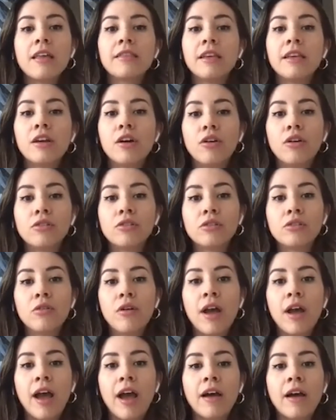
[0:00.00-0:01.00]
They also
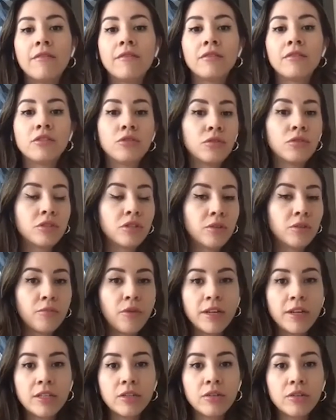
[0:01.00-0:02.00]
have short-term
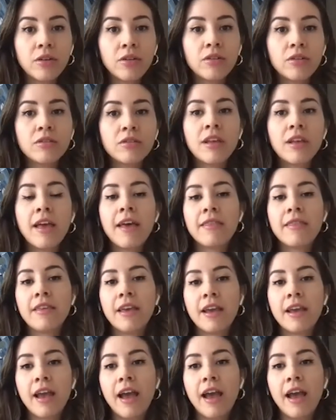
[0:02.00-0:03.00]
rentals.
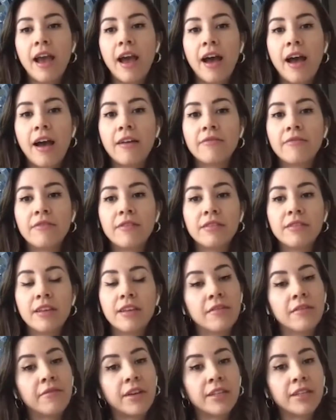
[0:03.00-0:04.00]
They
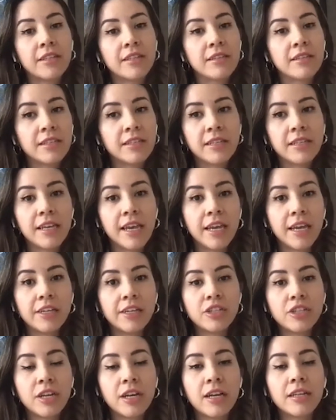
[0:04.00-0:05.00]
invest in
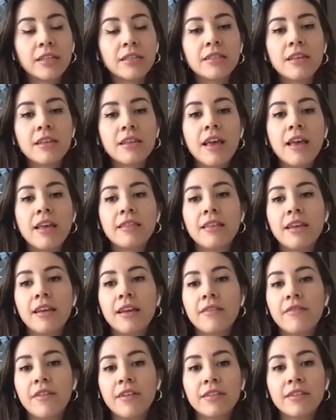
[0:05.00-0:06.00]
syndications. They
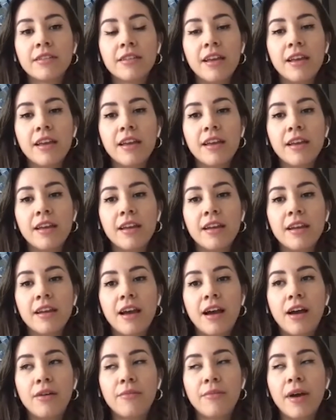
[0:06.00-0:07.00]
invest in,
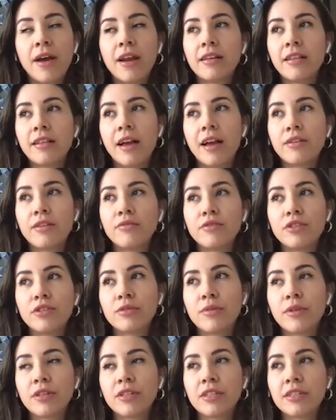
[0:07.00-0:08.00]
I had a client who
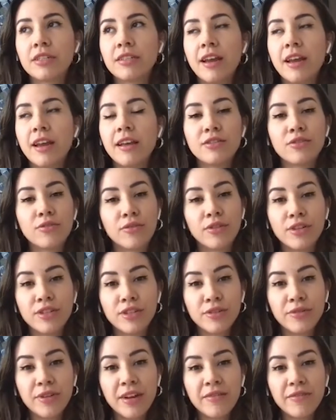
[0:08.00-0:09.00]
just purchased a storage
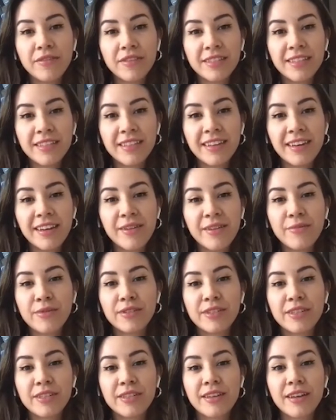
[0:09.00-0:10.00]
unit facility,
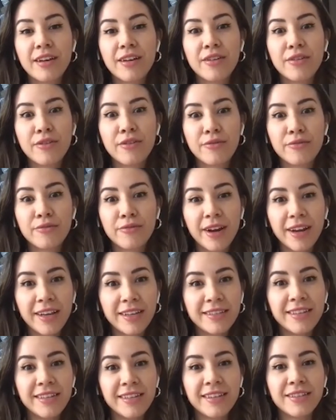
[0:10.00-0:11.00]
which is
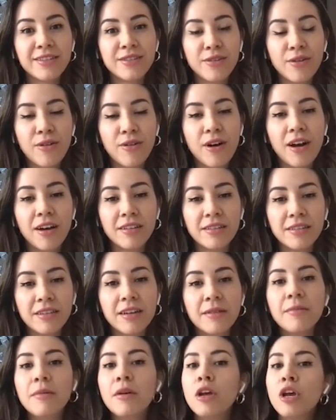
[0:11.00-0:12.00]
crazy and so
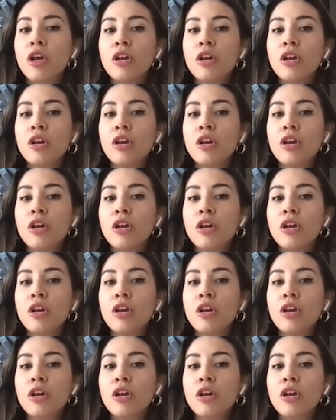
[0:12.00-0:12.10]
awesome.